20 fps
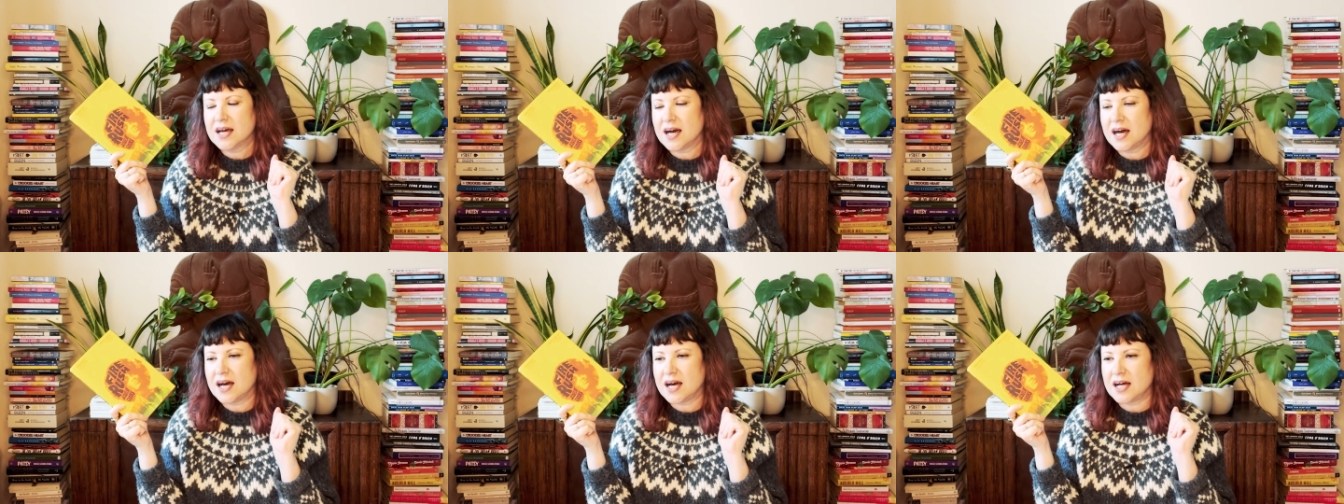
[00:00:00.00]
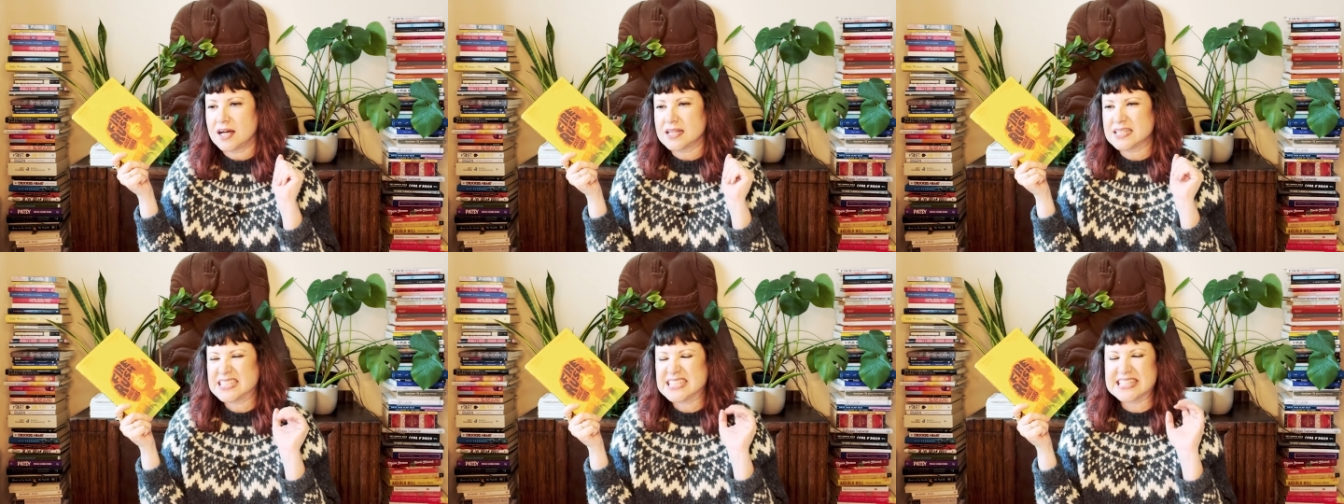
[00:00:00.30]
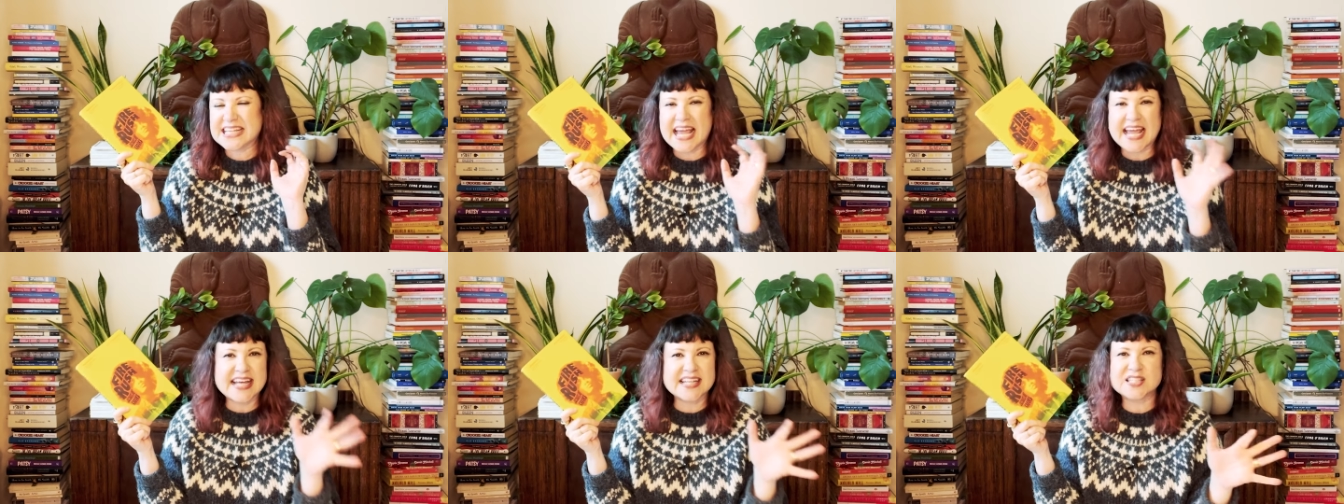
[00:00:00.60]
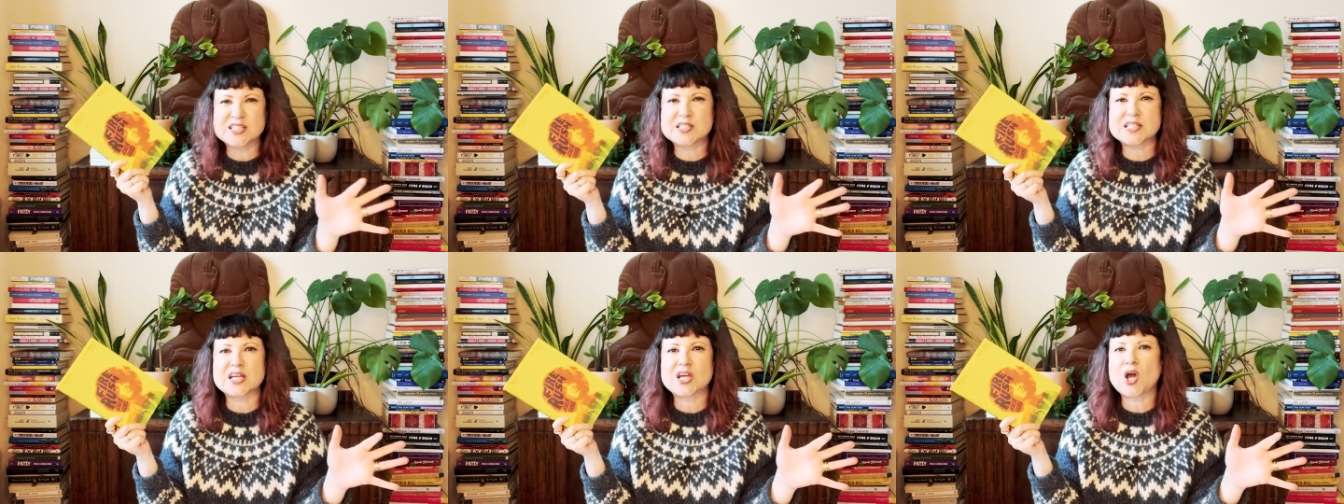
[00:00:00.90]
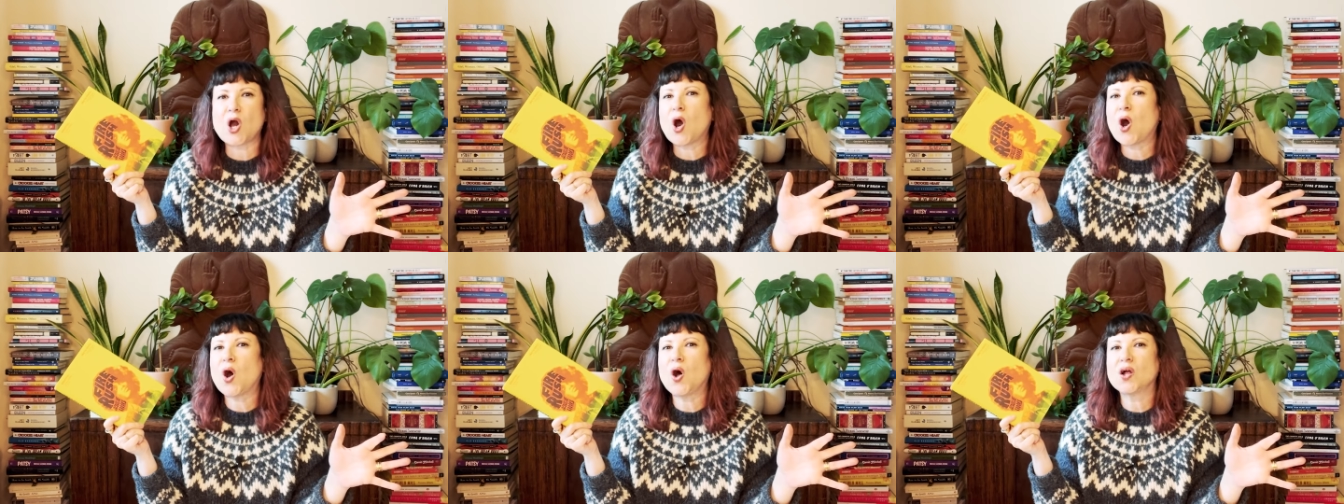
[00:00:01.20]
uh, dancing
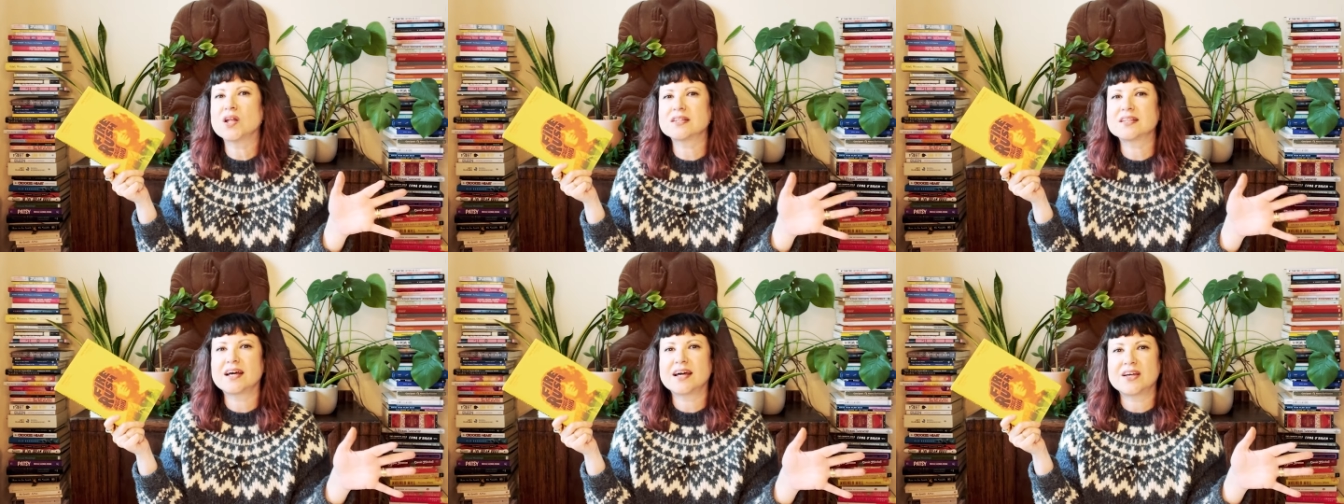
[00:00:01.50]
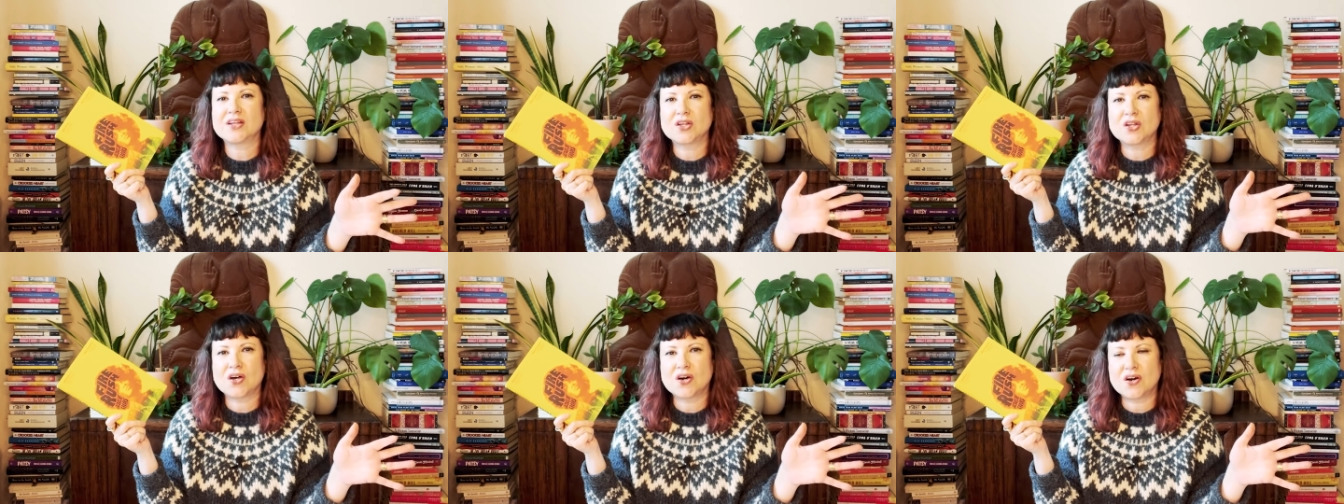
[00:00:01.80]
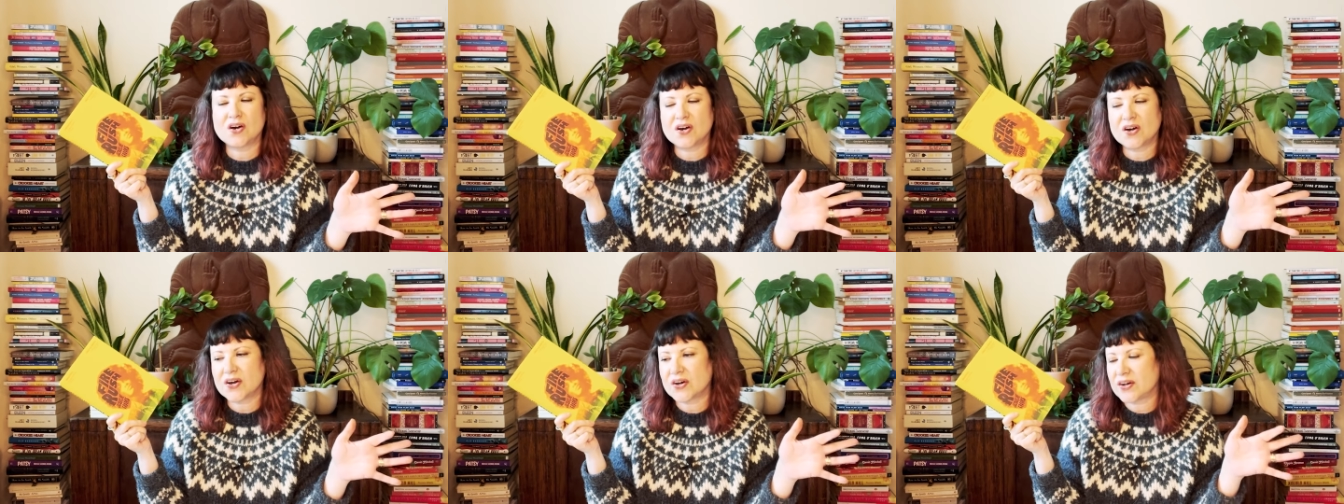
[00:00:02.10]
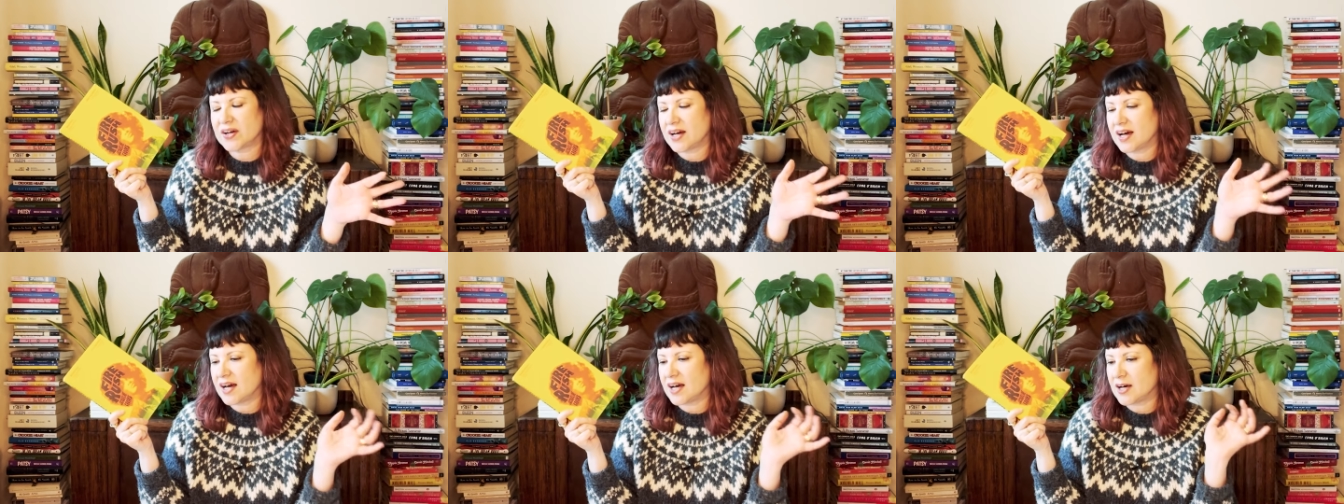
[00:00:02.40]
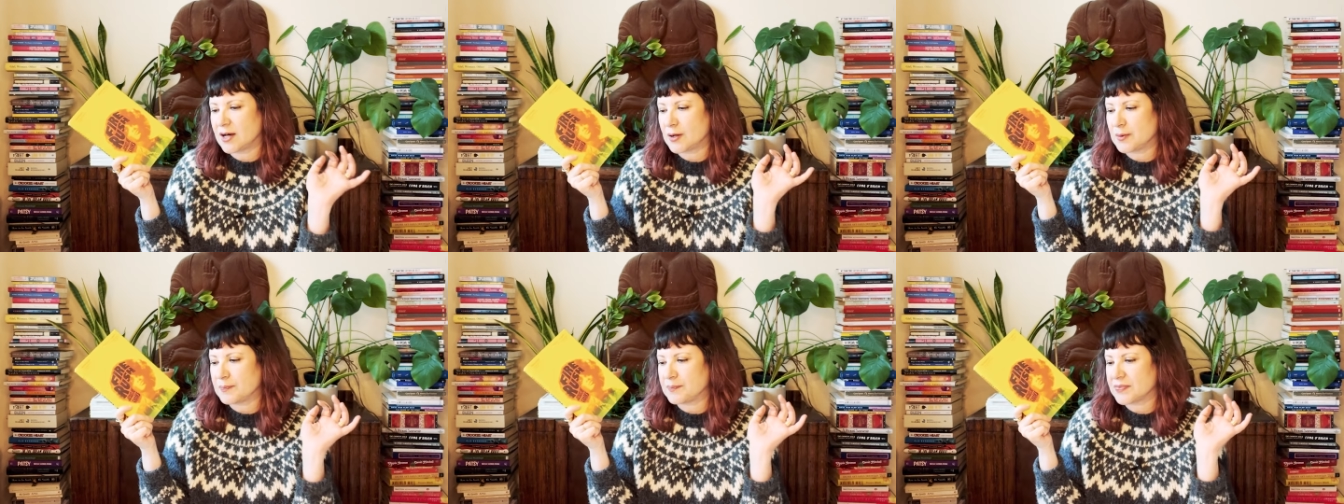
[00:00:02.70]
all night long,
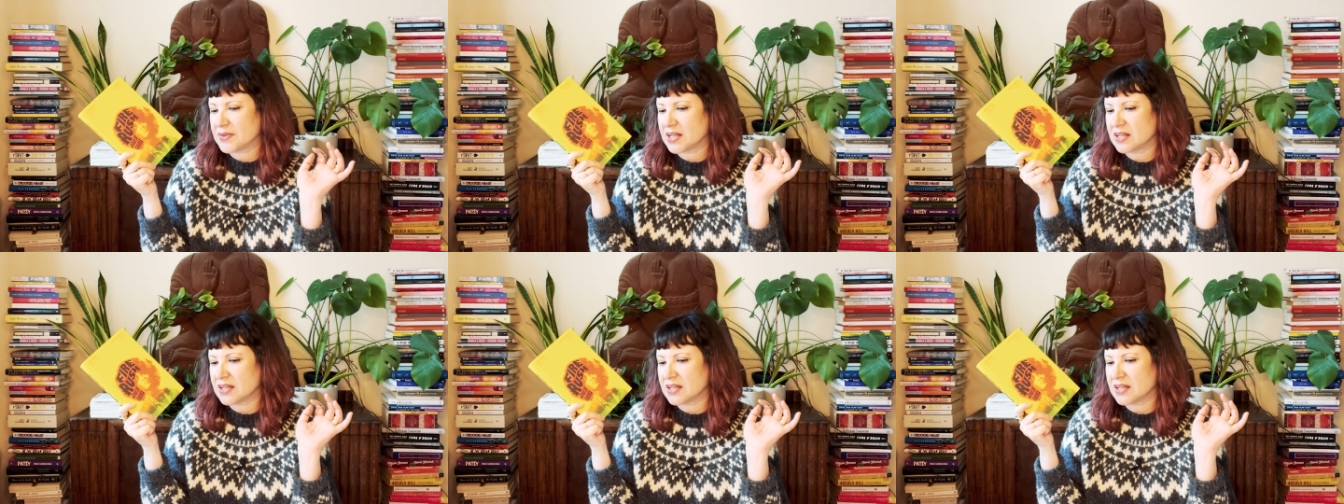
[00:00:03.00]
um,